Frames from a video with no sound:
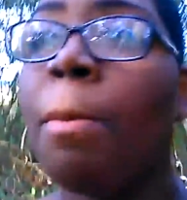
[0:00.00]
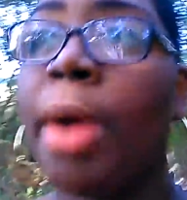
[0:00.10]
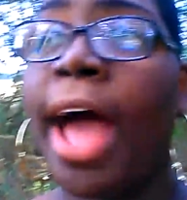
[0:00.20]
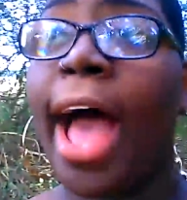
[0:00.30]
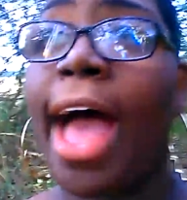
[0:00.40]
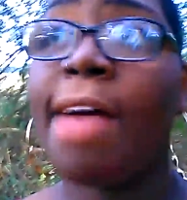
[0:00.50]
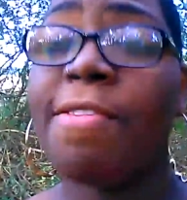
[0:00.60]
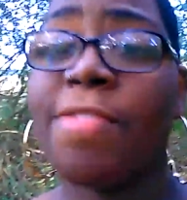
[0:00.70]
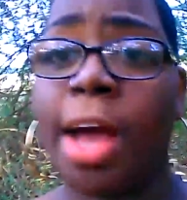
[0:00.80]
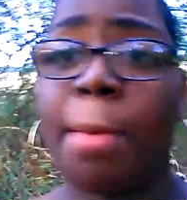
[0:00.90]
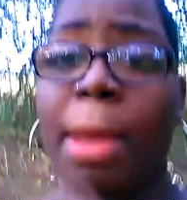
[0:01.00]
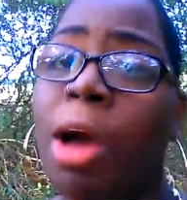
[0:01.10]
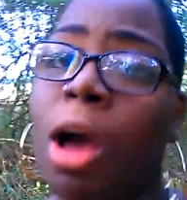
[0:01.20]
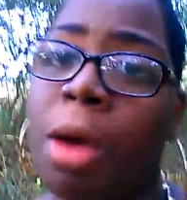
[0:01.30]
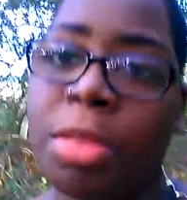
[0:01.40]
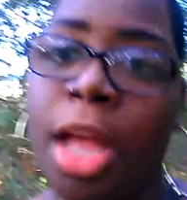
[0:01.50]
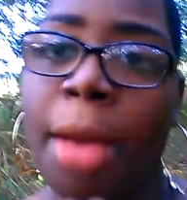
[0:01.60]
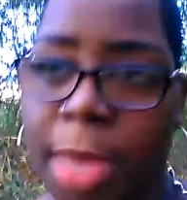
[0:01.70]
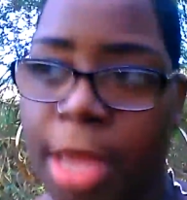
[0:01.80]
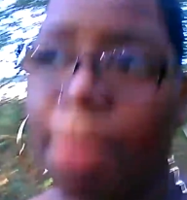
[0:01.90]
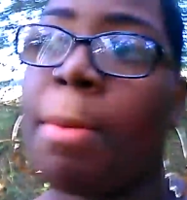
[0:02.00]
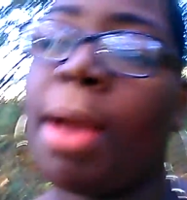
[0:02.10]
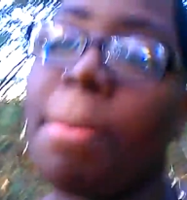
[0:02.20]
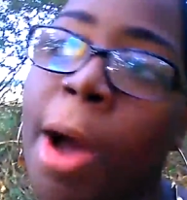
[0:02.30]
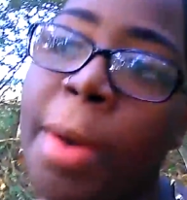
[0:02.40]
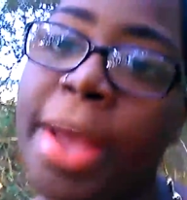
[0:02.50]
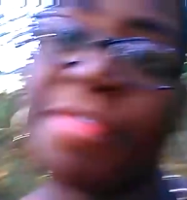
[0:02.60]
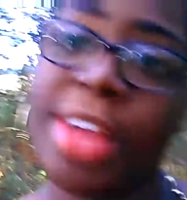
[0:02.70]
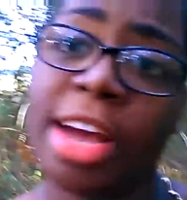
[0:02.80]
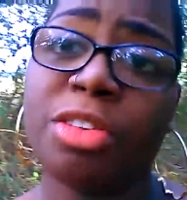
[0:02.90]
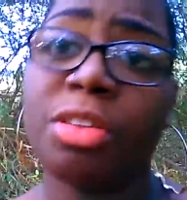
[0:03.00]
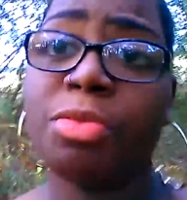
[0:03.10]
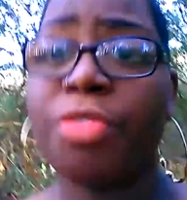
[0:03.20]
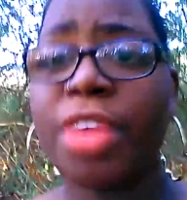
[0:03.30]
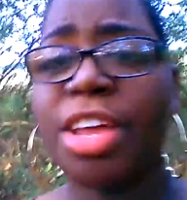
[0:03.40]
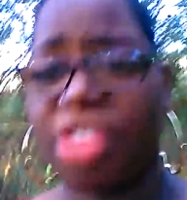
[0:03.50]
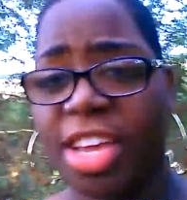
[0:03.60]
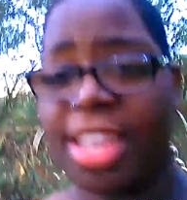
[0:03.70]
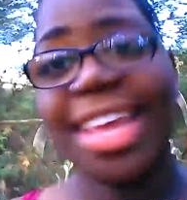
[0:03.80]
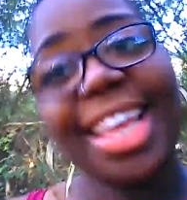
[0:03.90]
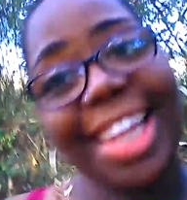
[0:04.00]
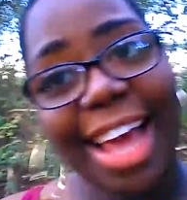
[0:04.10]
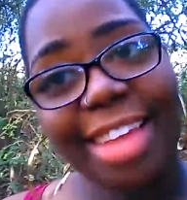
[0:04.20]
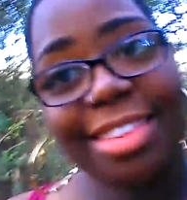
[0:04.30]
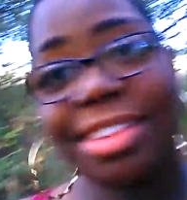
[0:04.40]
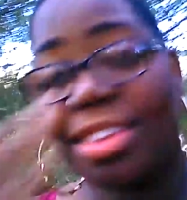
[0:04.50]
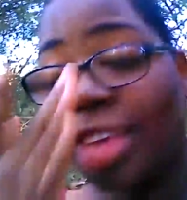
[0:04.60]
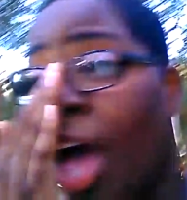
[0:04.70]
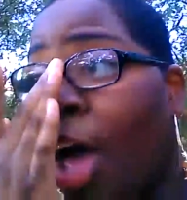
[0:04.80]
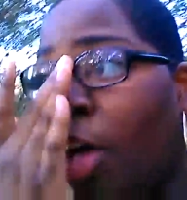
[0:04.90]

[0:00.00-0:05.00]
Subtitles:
But I have found my mom, not me, but my mom had found some free GED classes.